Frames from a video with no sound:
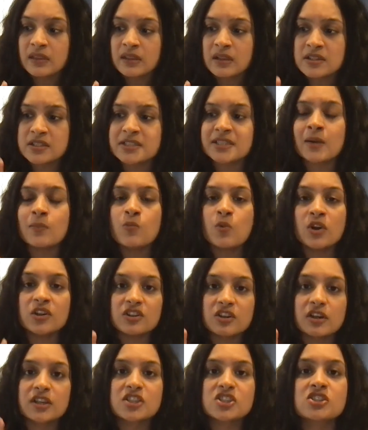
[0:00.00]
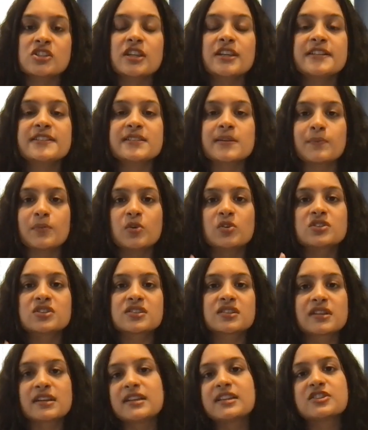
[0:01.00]
somewhat traditionally
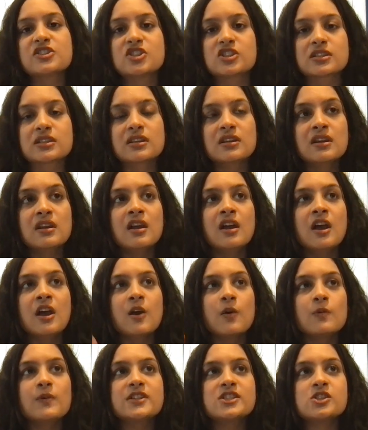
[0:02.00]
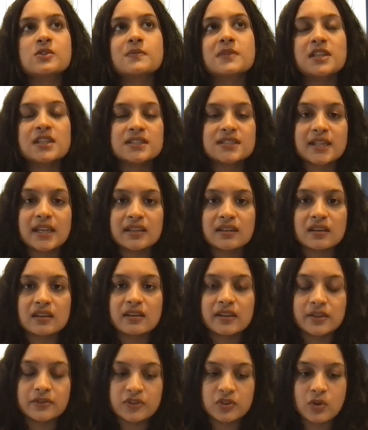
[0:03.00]
supports religion, which means that
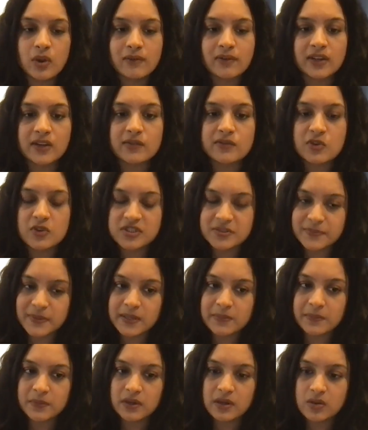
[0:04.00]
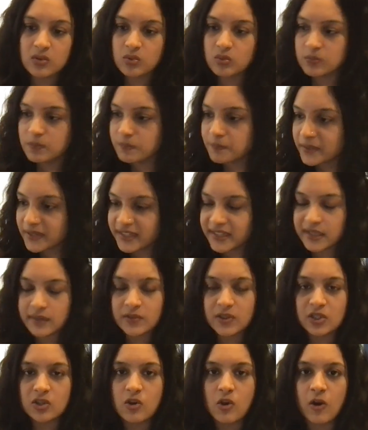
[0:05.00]
if you are one of those people who believe
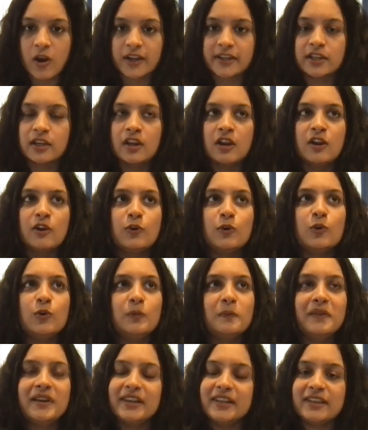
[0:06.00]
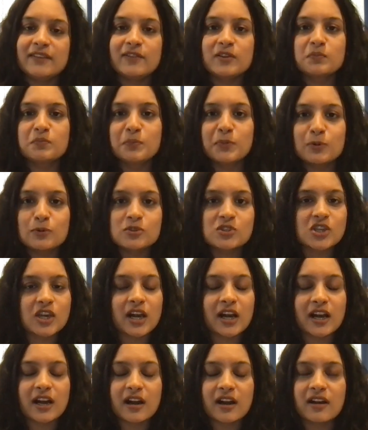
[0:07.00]
in God, who believe in
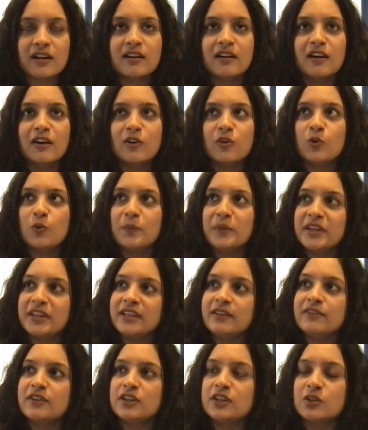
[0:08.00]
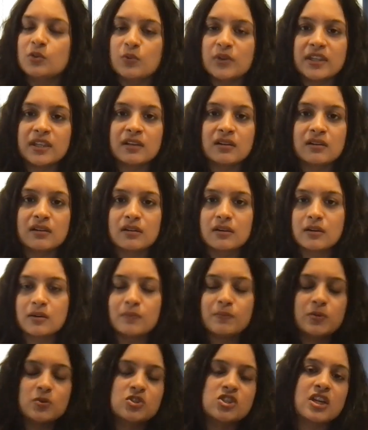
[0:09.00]
puja, who believe in doing
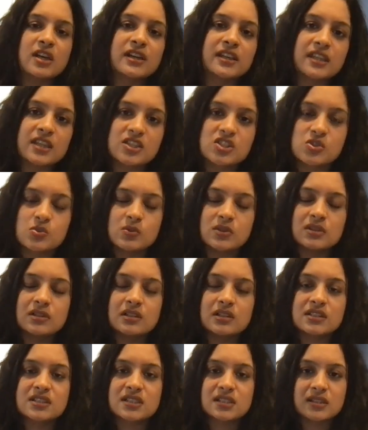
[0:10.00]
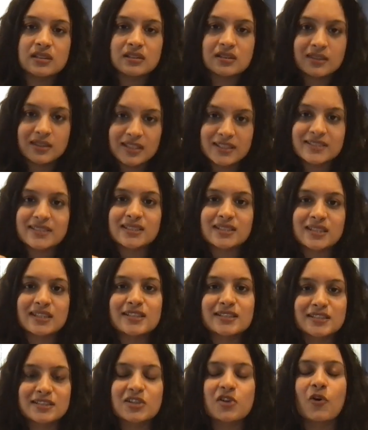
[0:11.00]
puja ke rituals, this
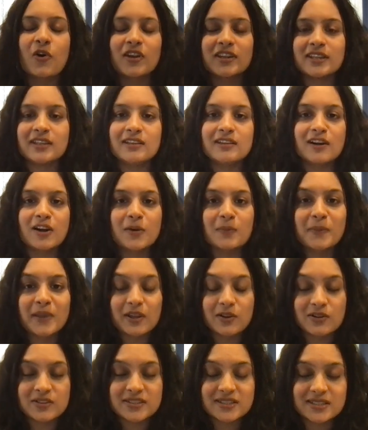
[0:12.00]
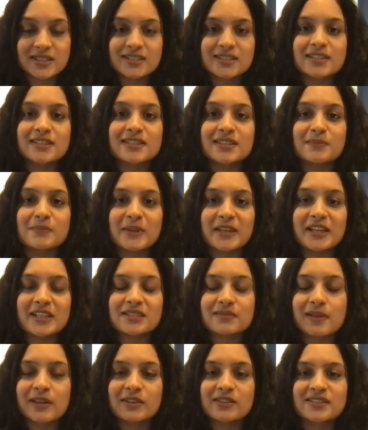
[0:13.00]
is your year, because this is the
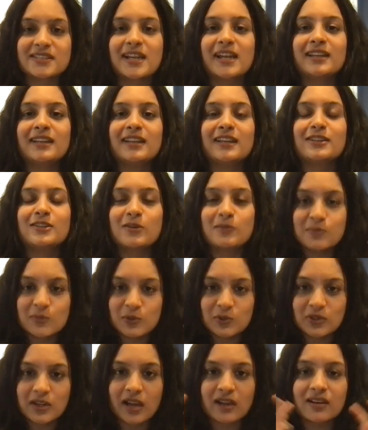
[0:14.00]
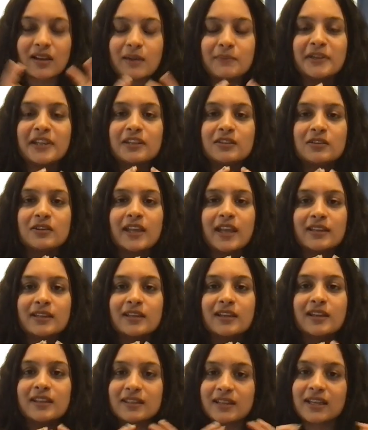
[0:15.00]
place where your Saturn and your moon are coming together
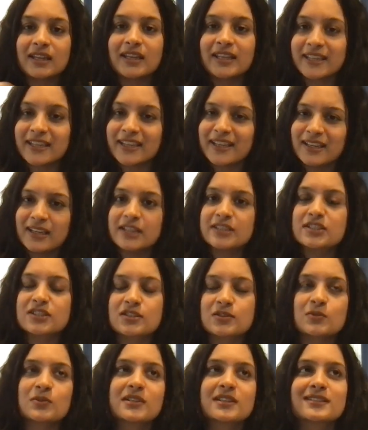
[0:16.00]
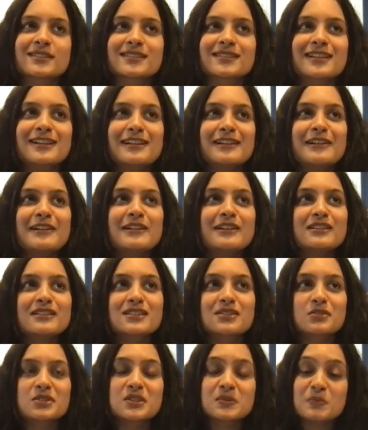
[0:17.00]
and they're like, hey, let's do this.
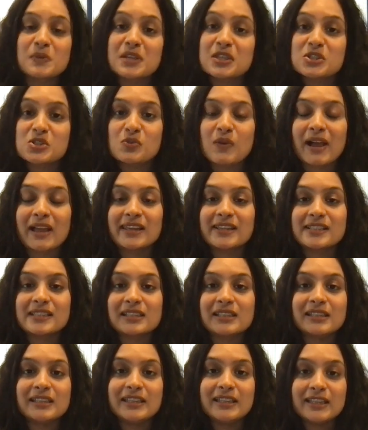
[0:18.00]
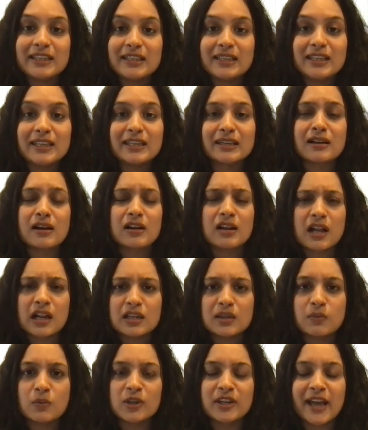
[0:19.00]
So spirituality, healing,
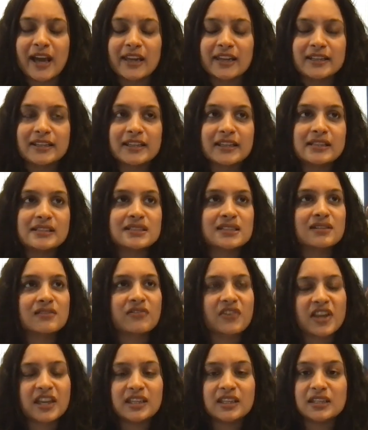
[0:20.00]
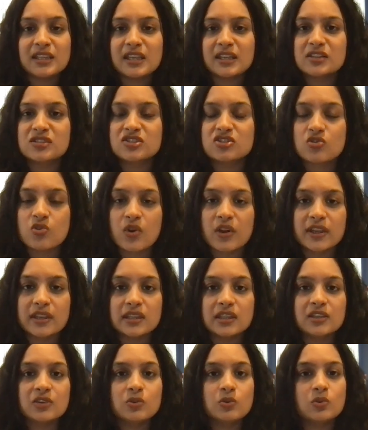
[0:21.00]
occult modalities, if anything is
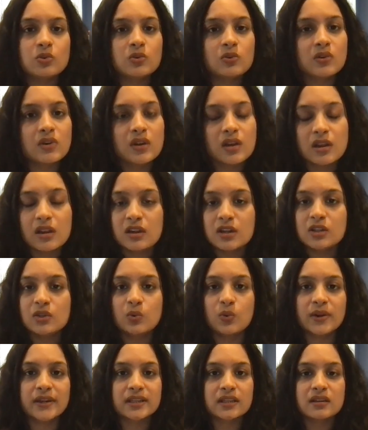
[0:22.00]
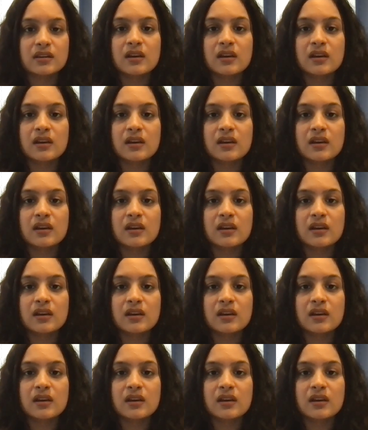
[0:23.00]
drawing you, do it.